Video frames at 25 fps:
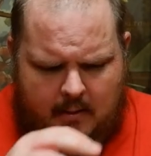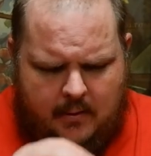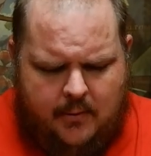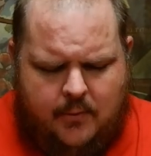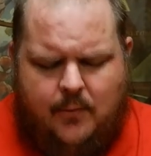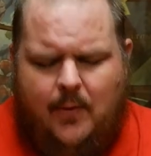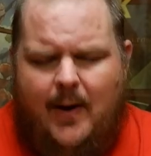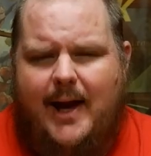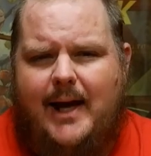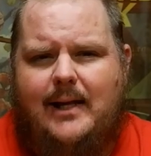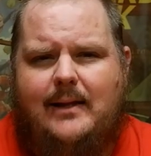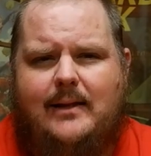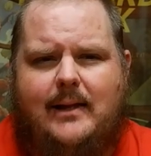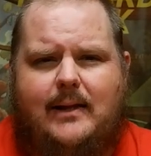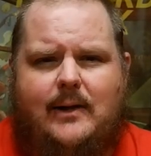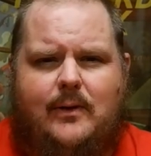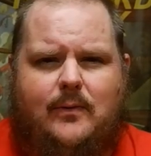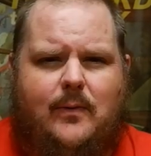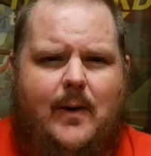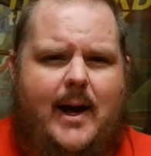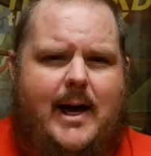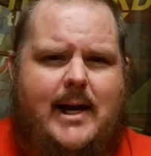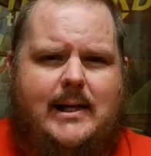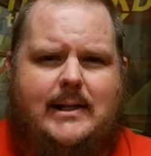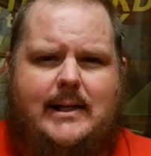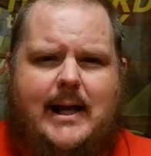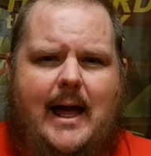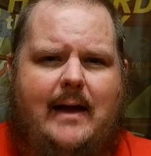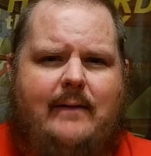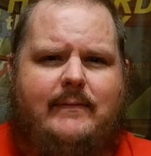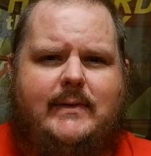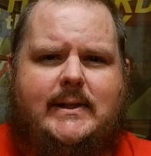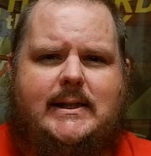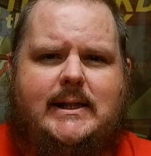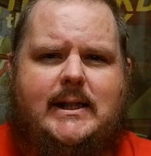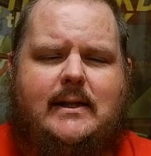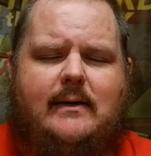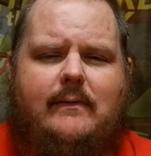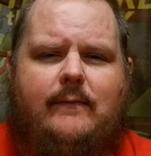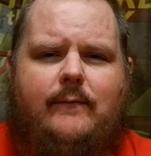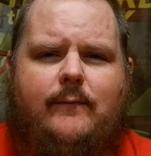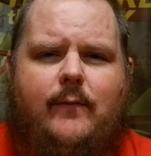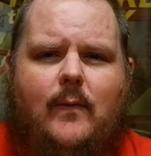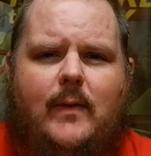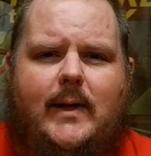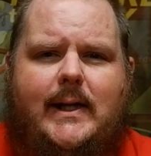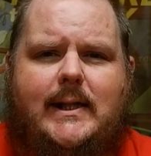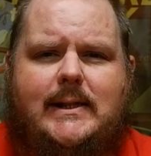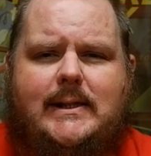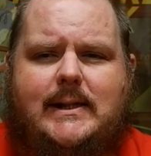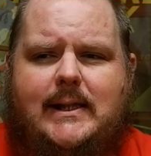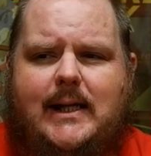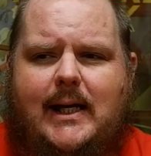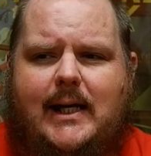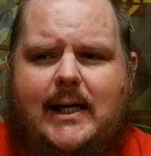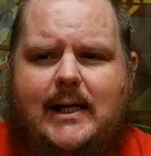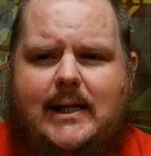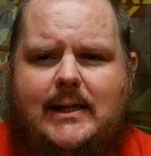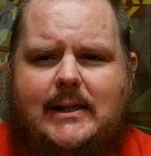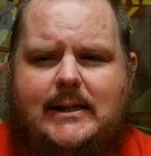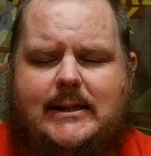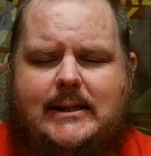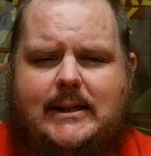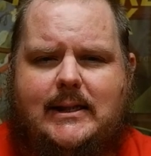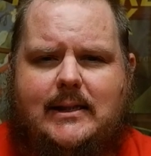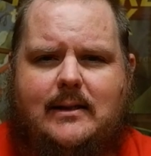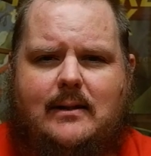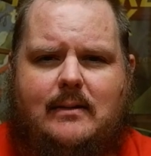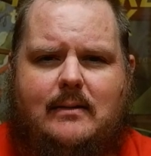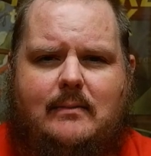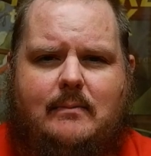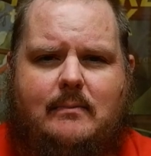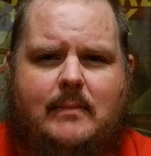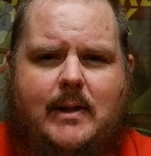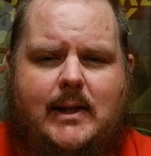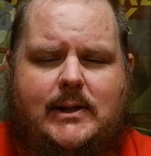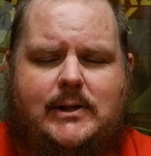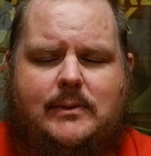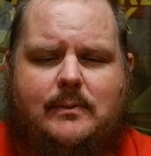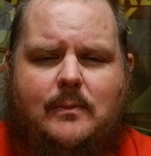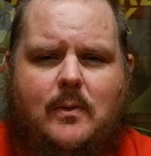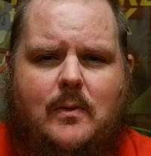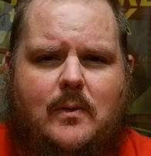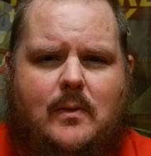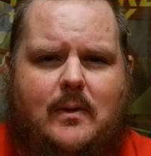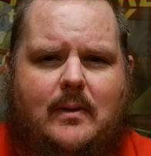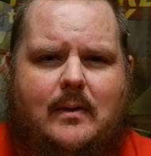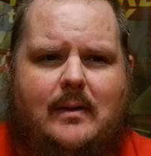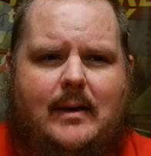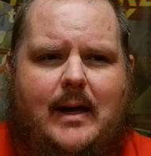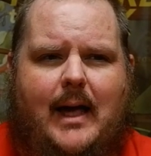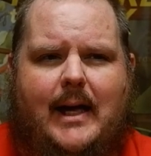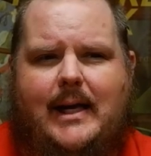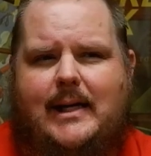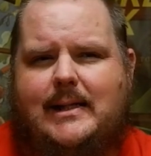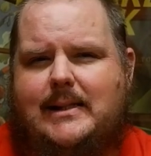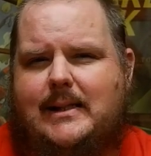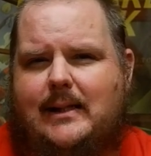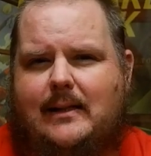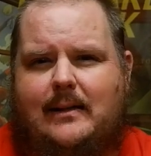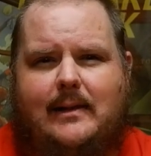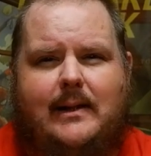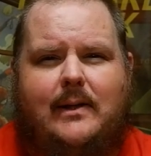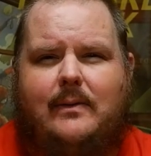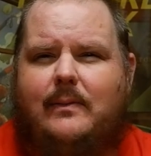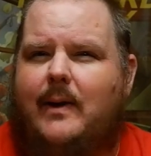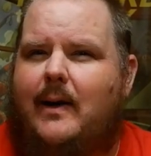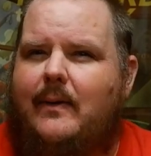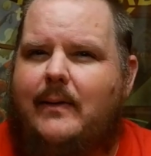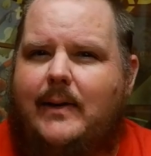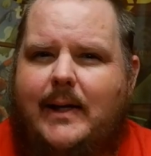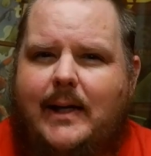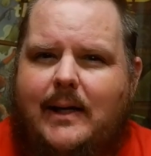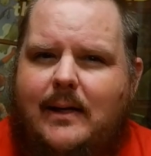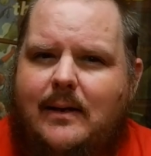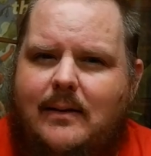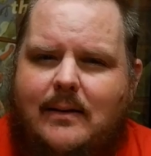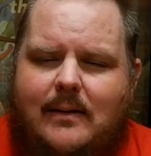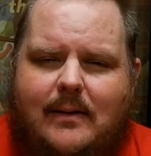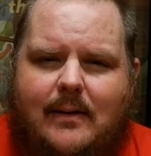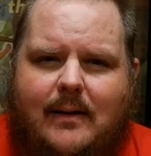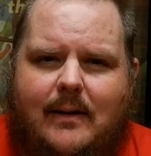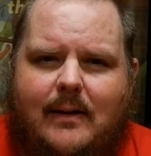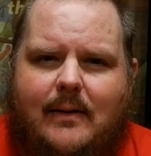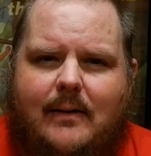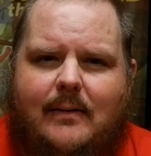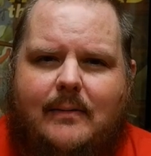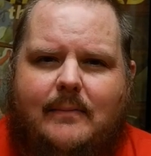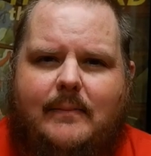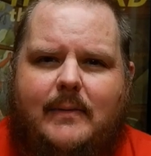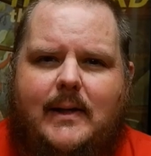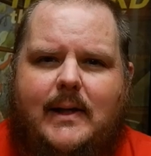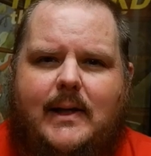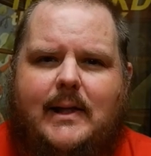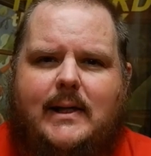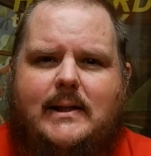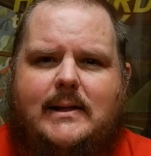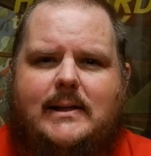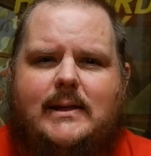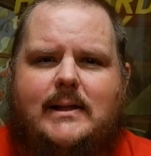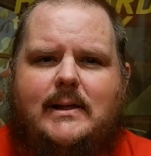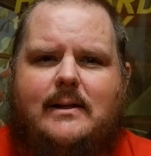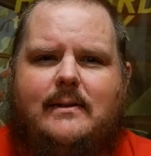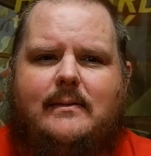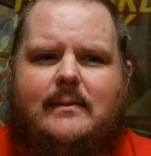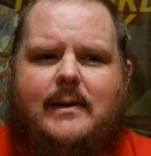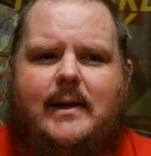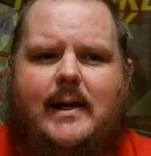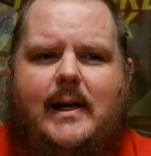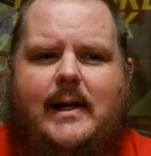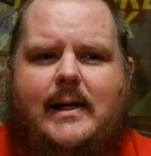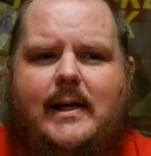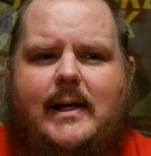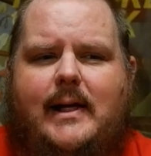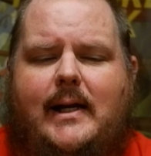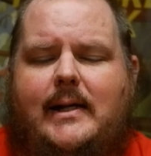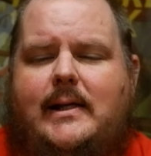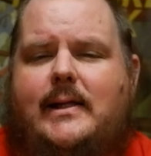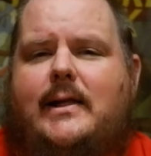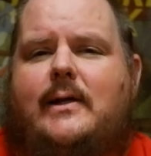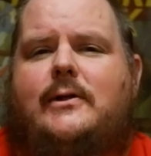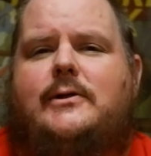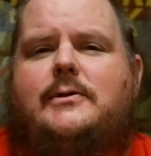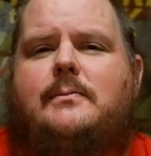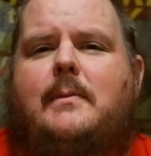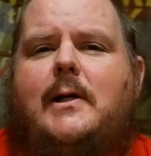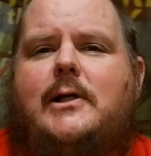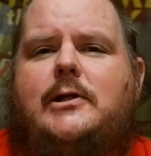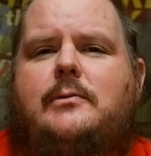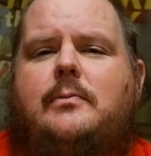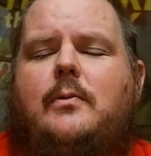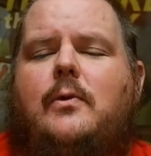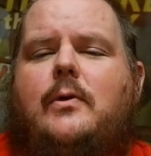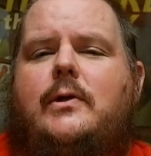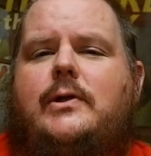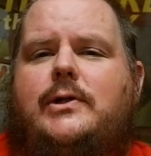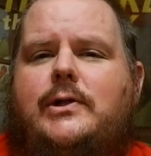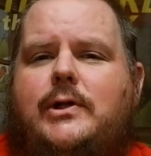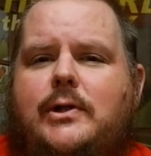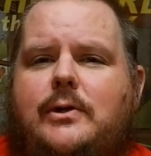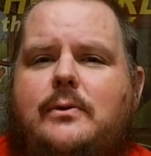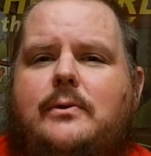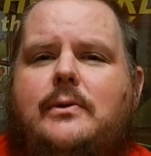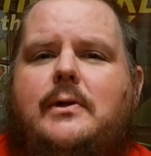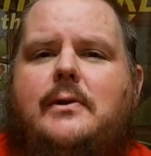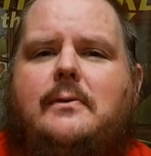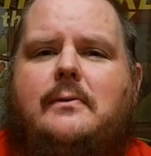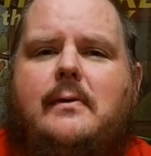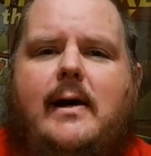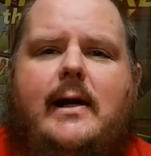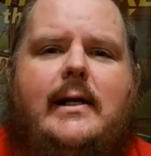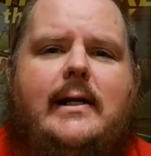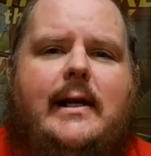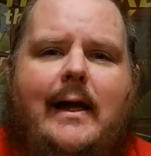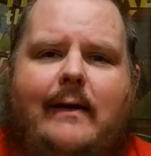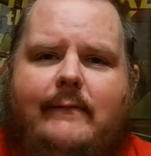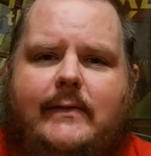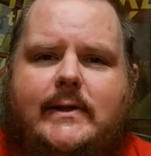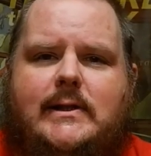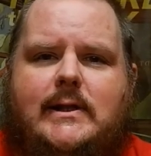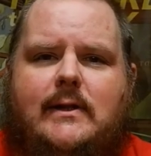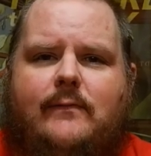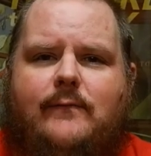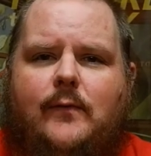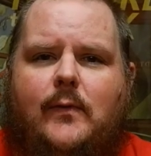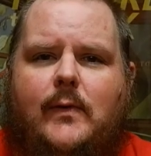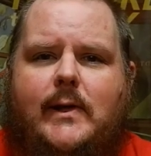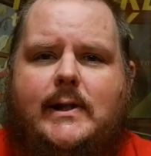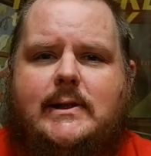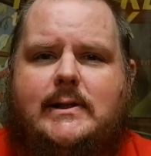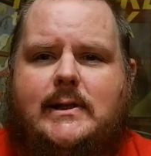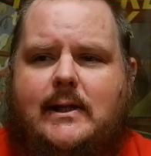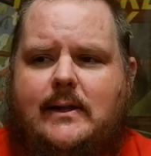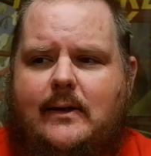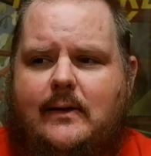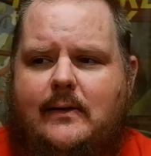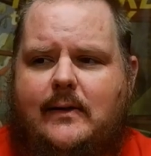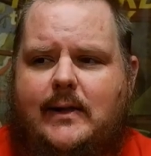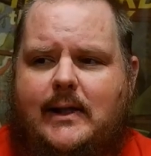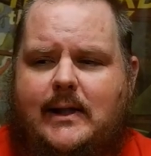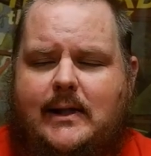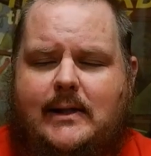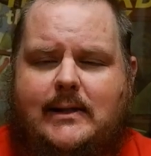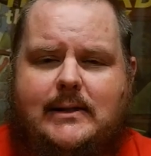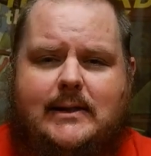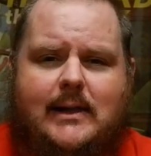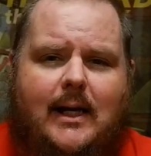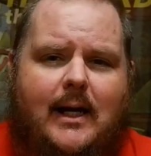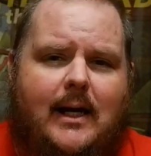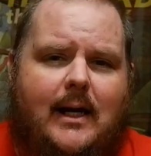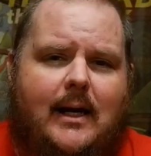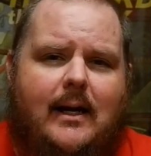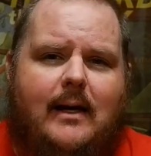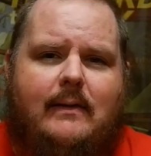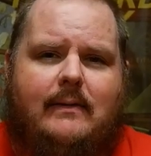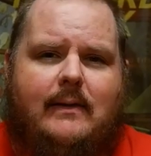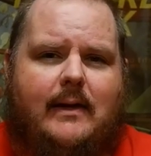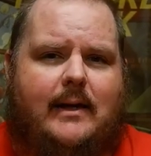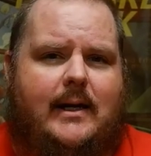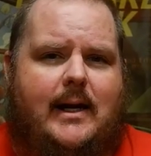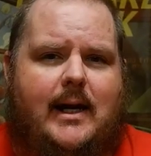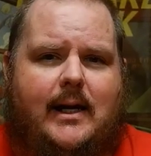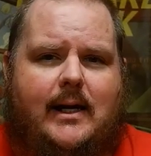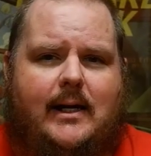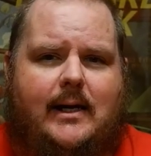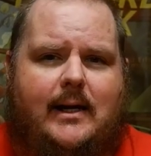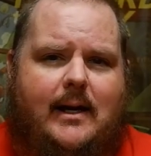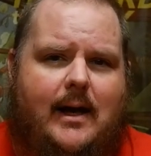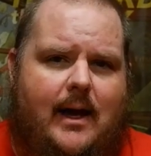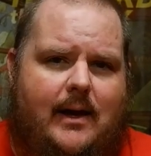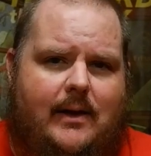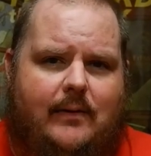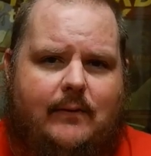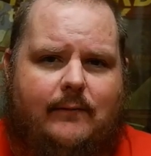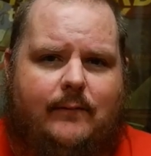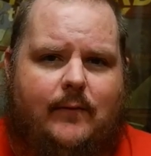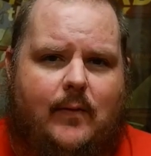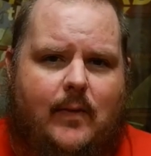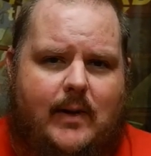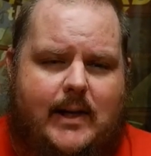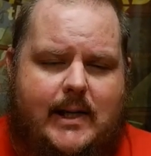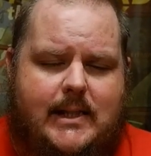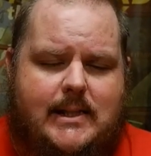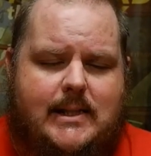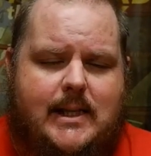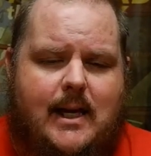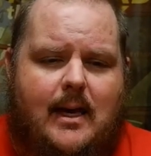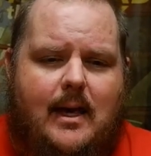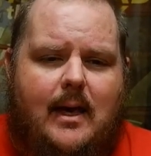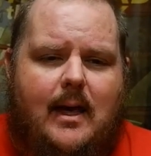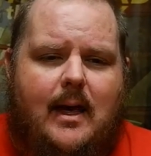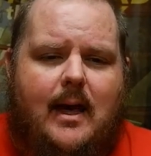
Craig Davidson voice is much more, I guess, literary. There's much more to the Craig Davidson voice than there is the Nick Cutter voice.